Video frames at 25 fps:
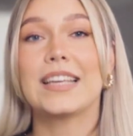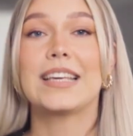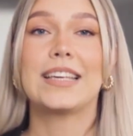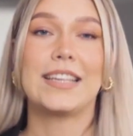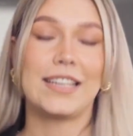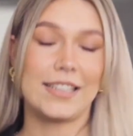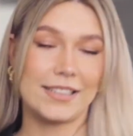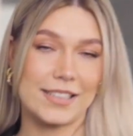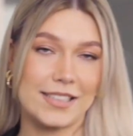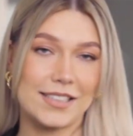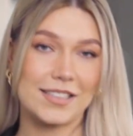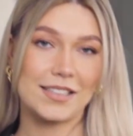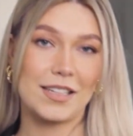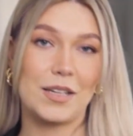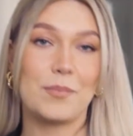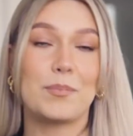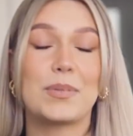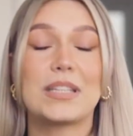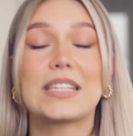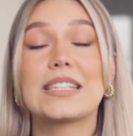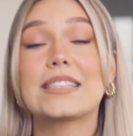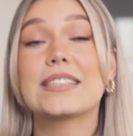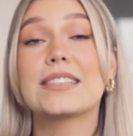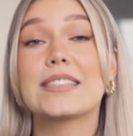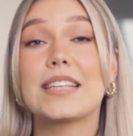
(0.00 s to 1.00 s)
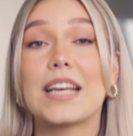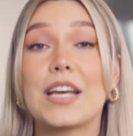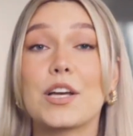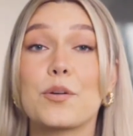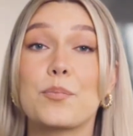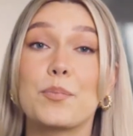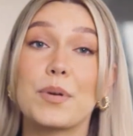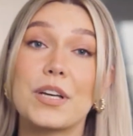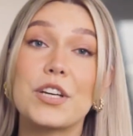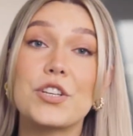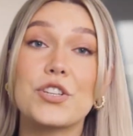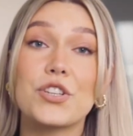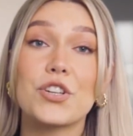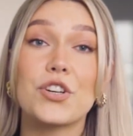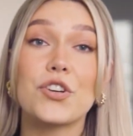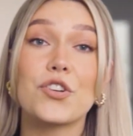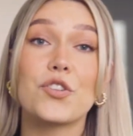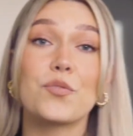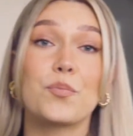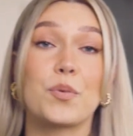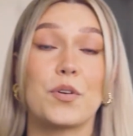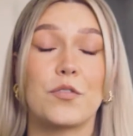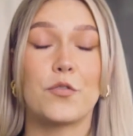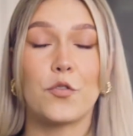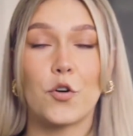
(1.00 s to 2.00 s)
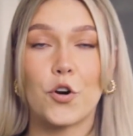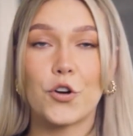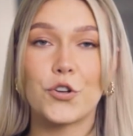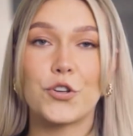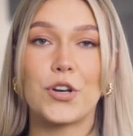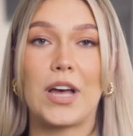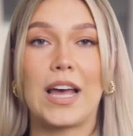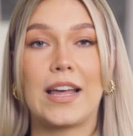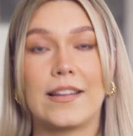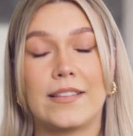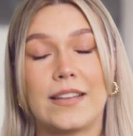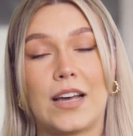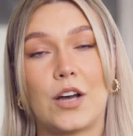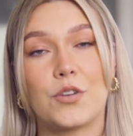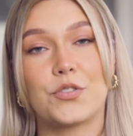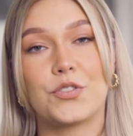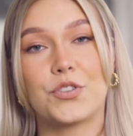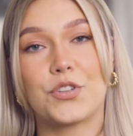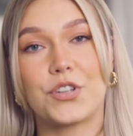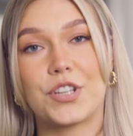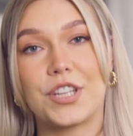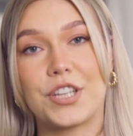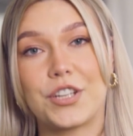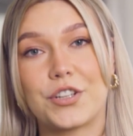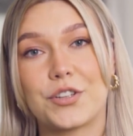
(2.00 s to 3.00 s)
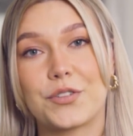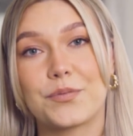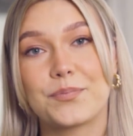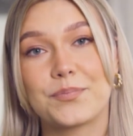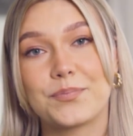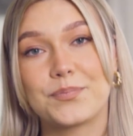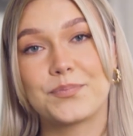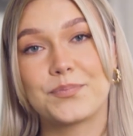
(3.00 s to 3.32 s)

Yes, please take pictures before you hand out your gear.